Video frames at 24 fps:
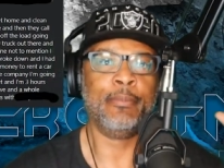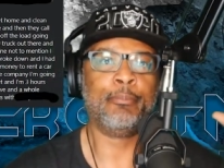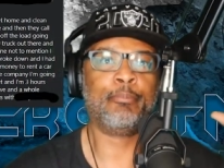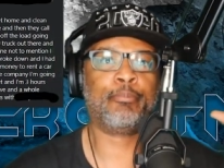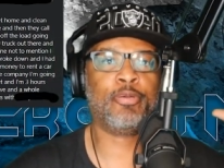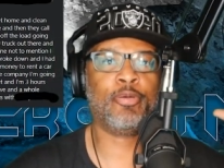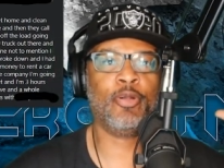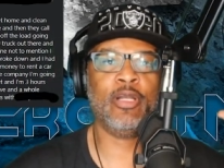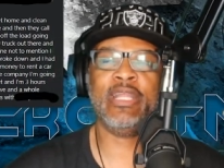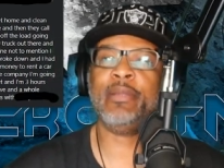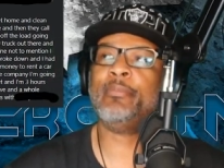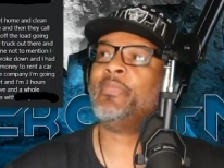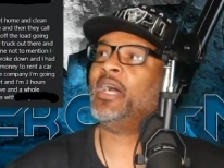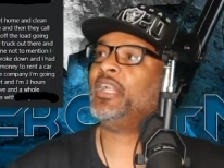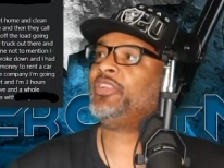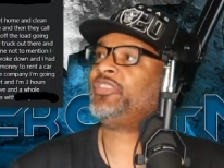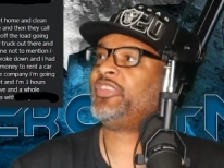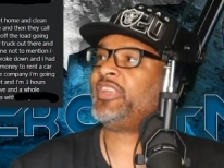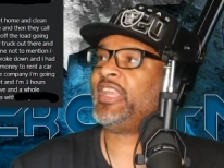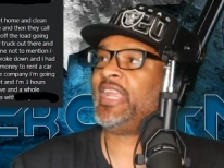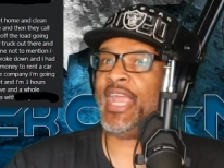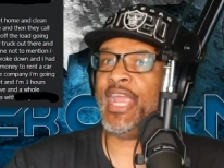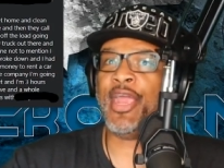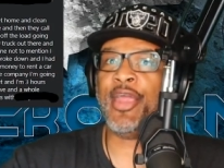Pretty
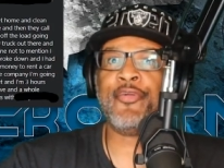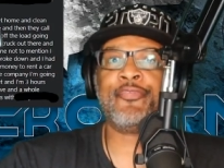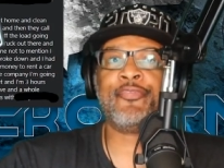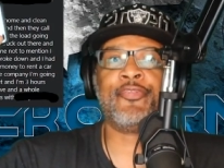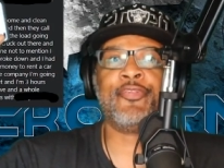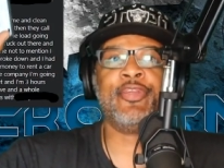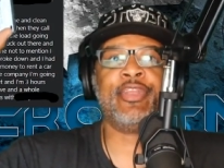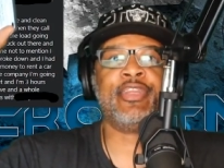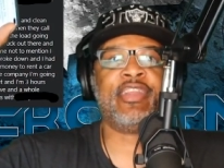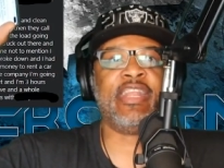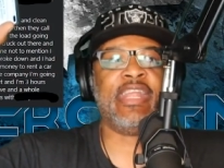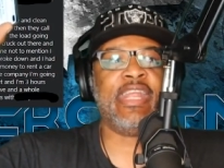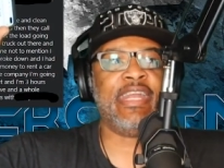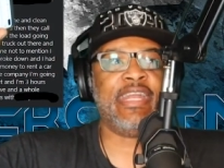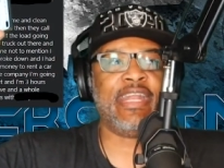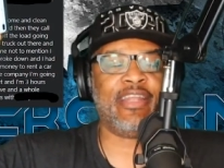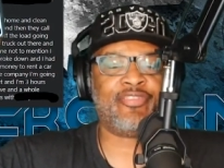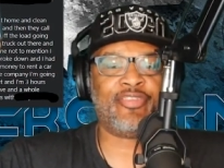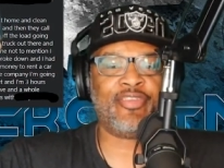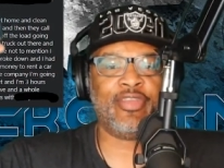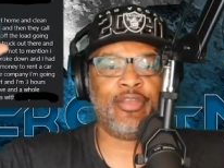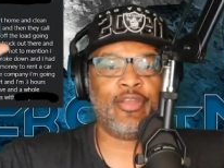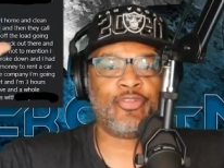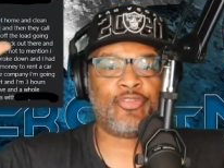much everything
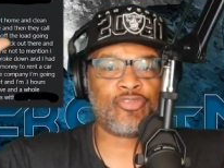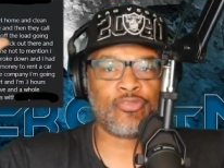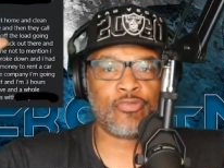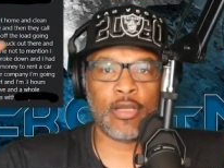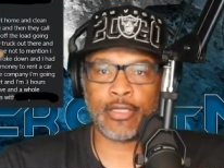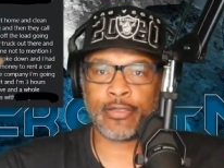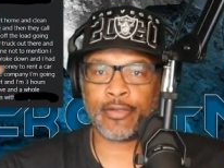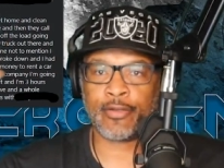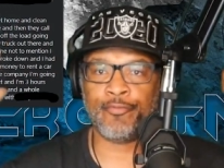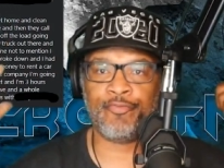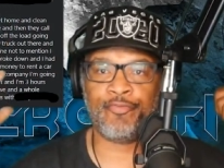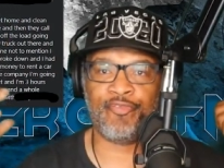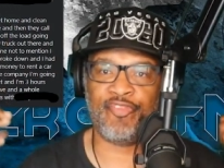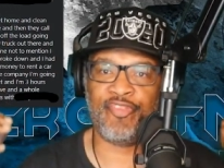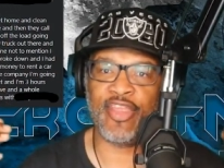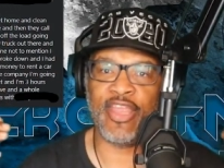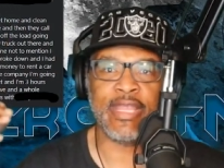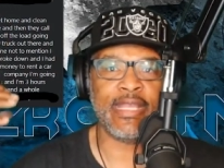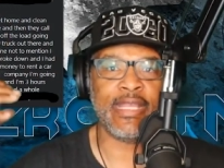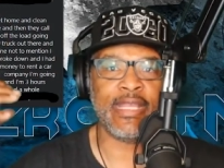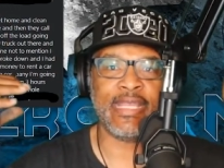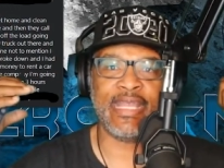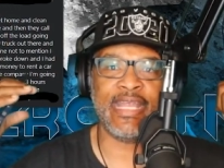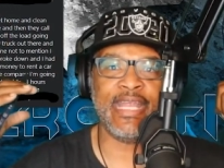that's in the truck can
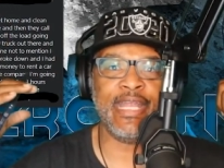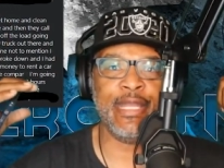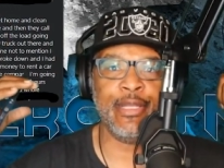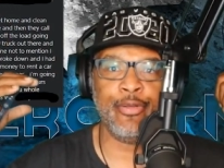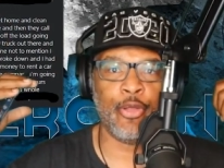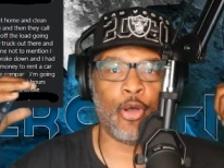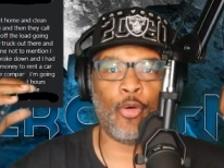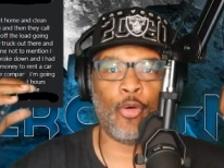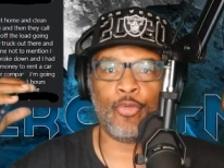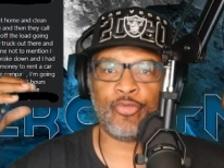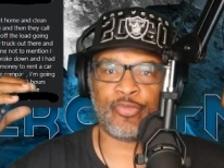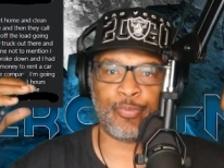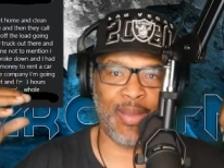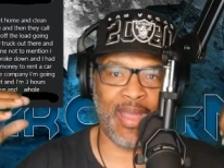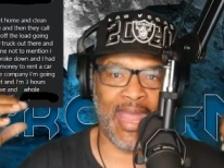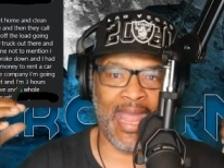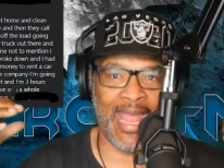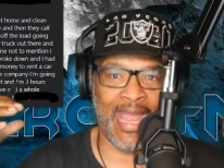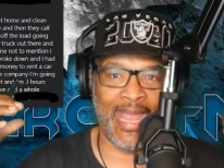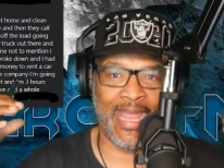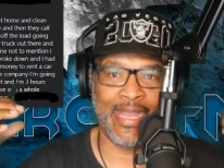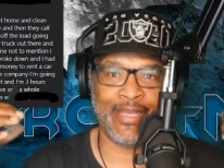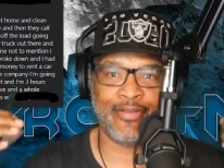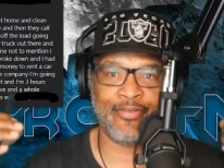fit in those
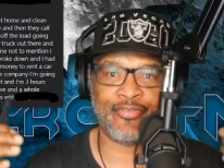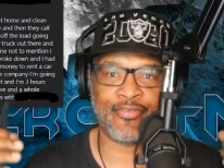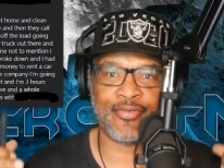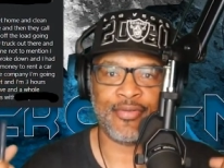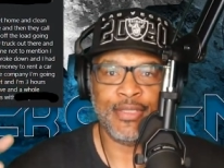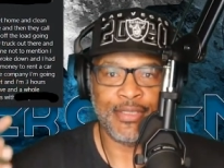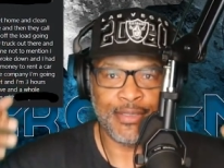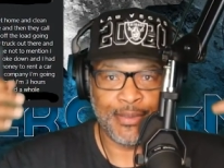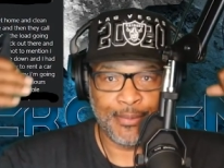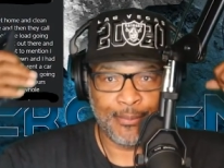bags.